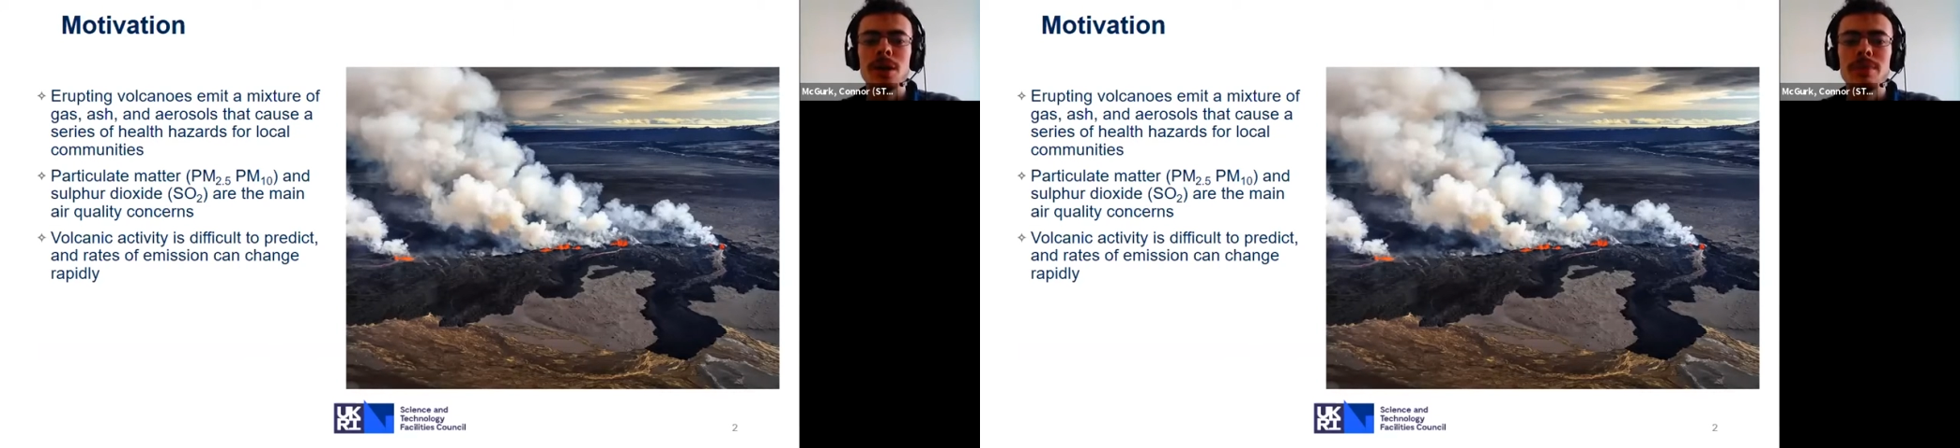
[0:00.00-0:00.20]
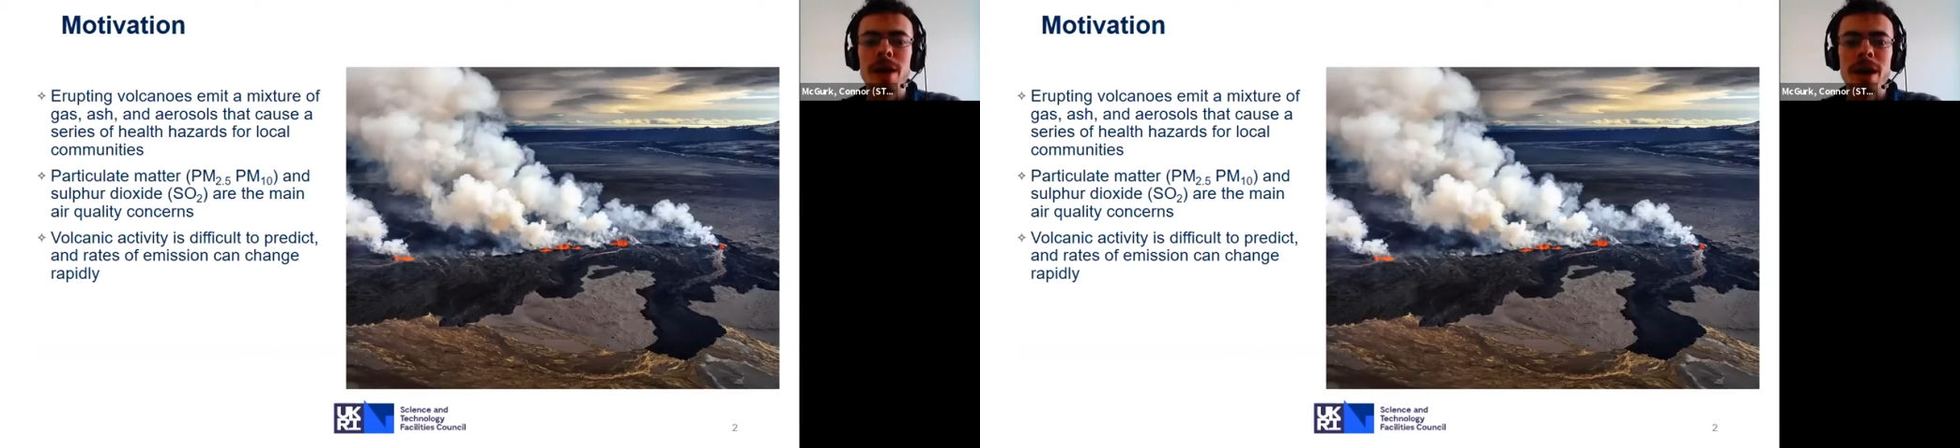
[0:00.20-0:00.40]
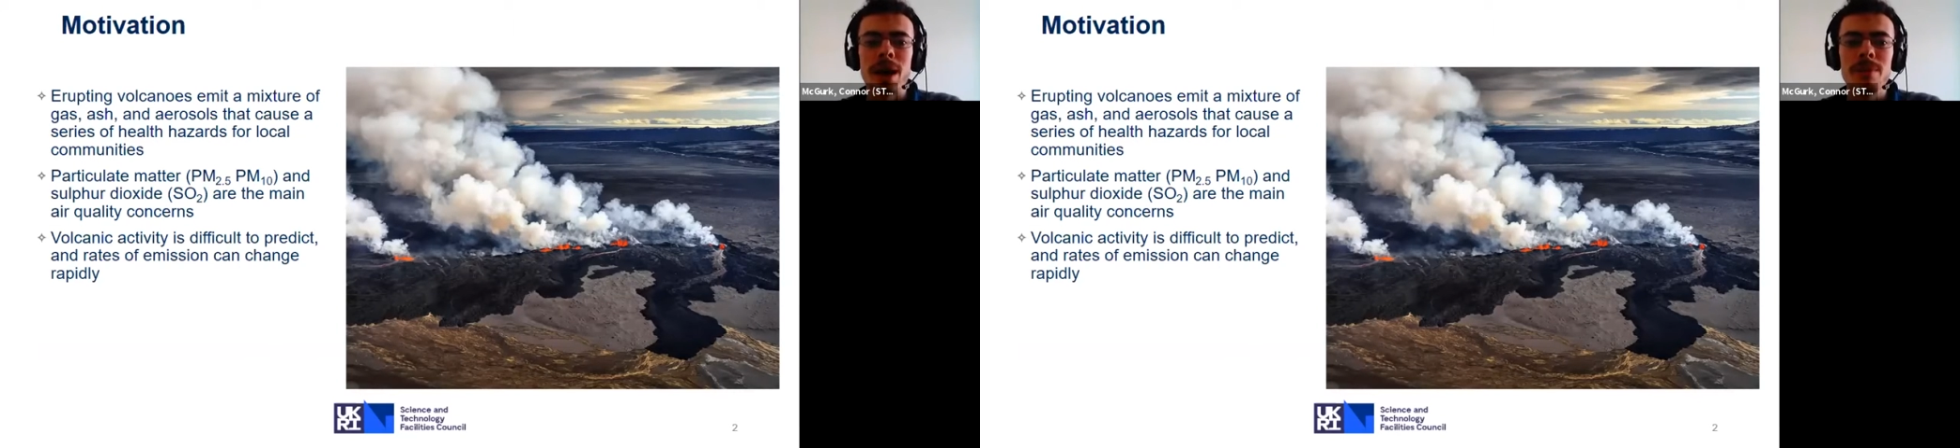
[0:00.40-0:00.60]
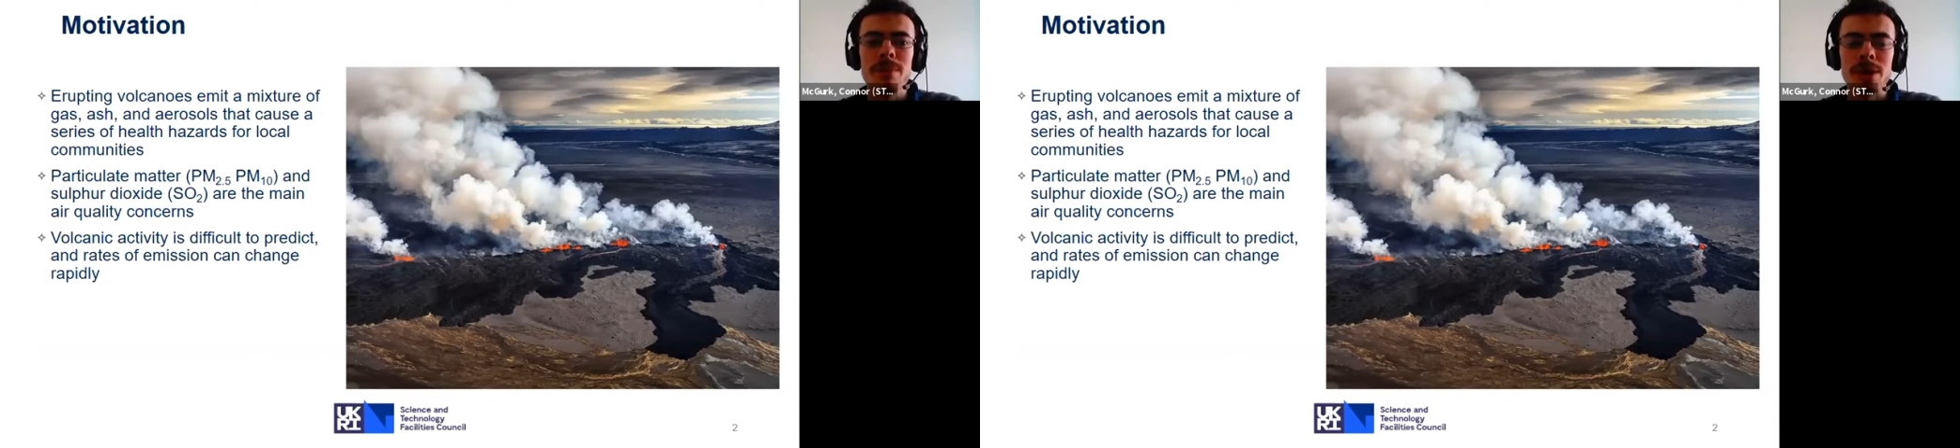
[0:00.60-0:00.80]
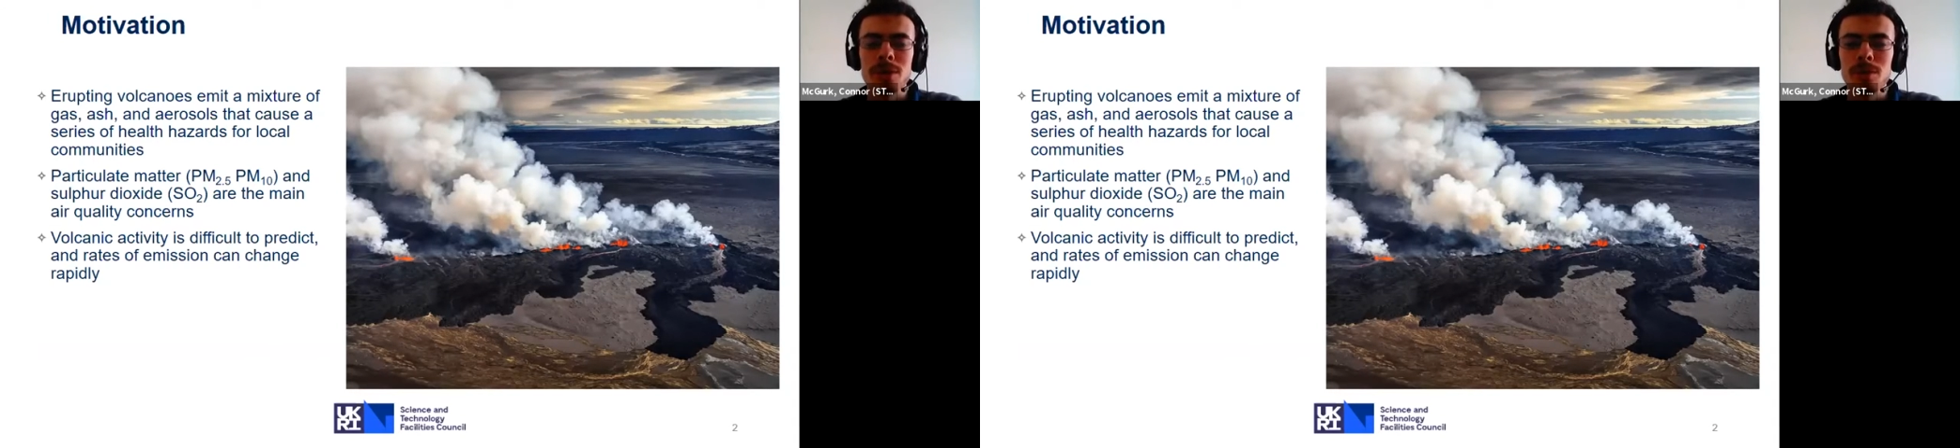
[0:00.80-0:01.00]
emit a
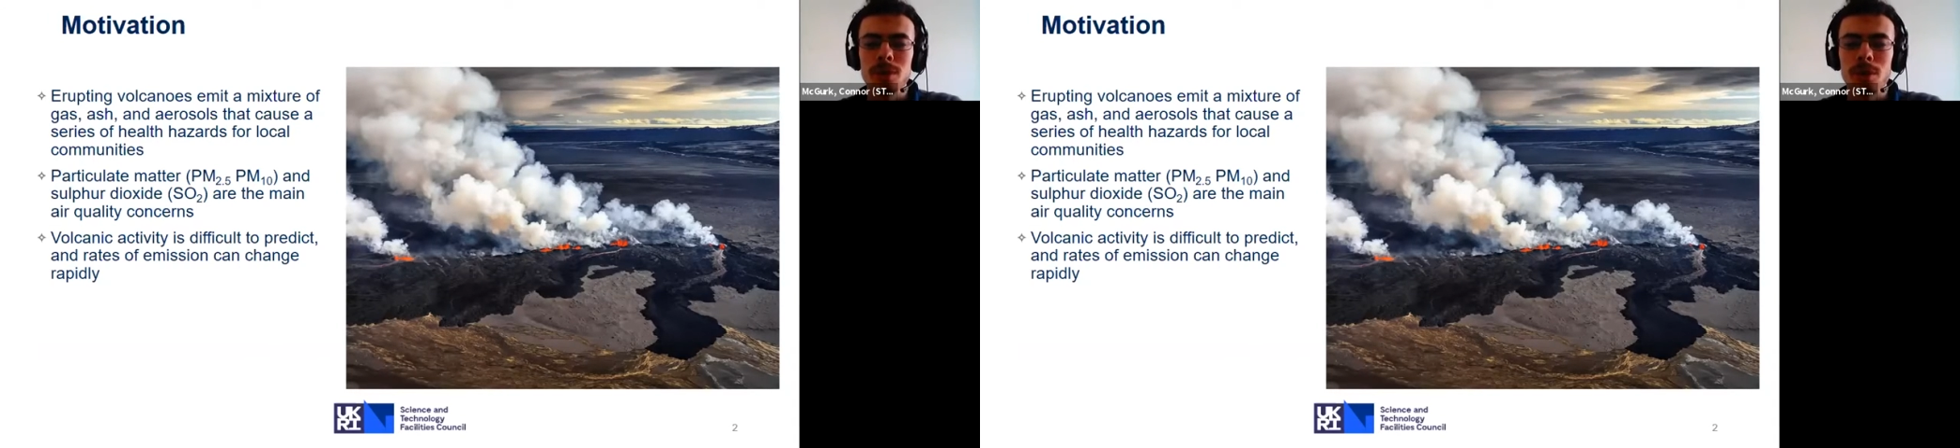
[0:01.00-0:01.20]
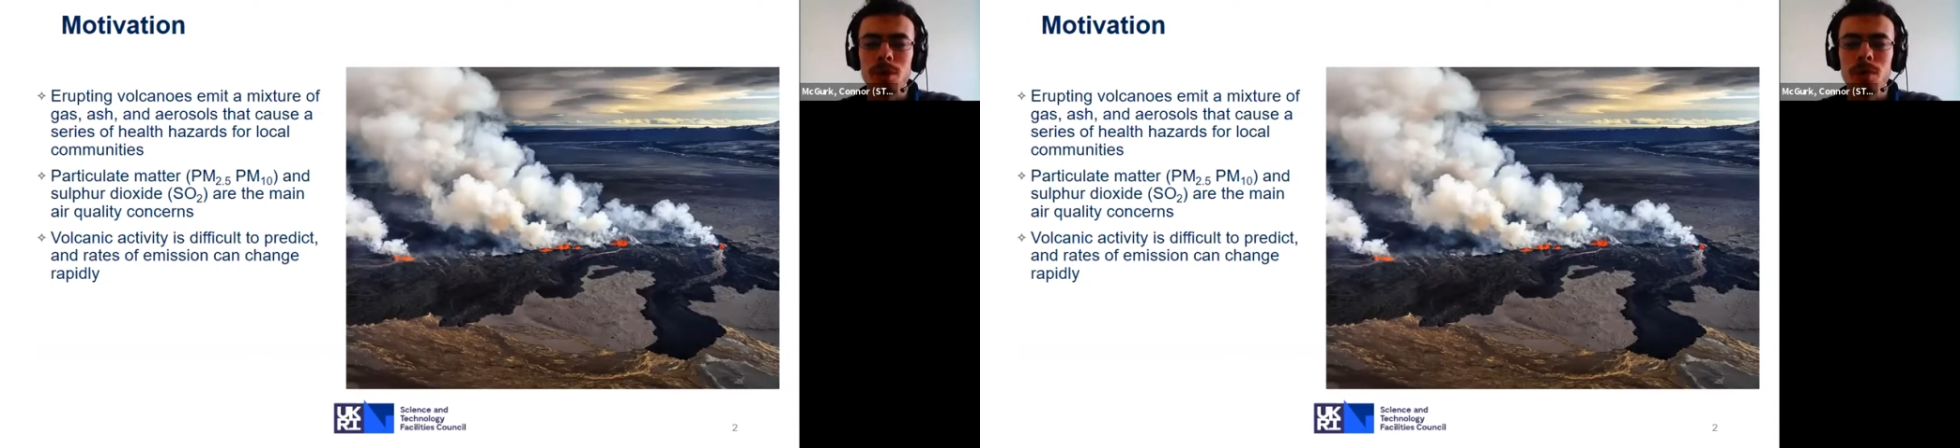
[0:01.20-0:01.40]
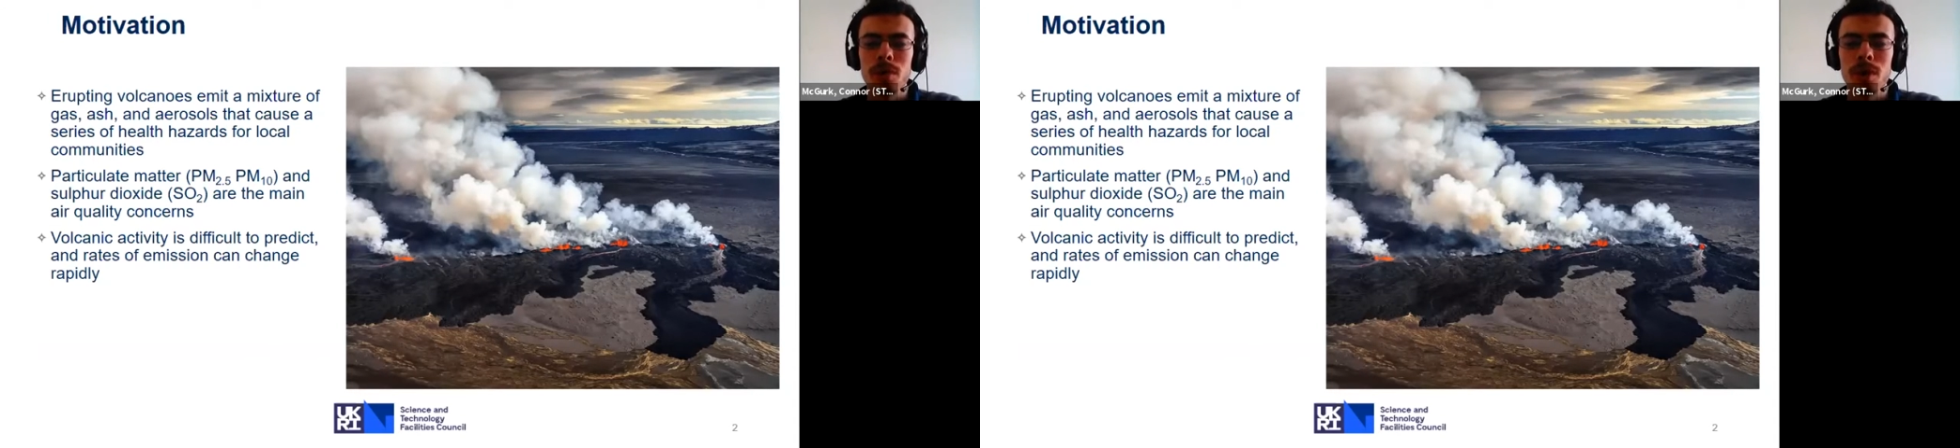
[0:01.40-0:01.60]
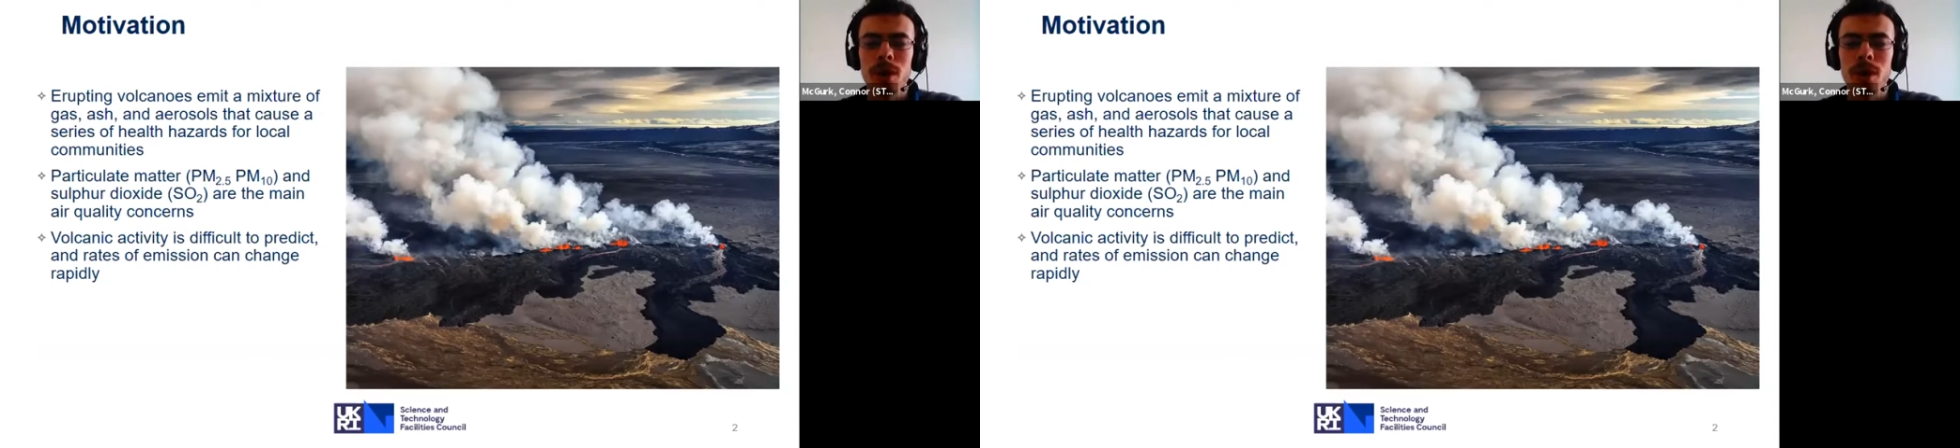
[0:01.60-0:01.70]
mixture of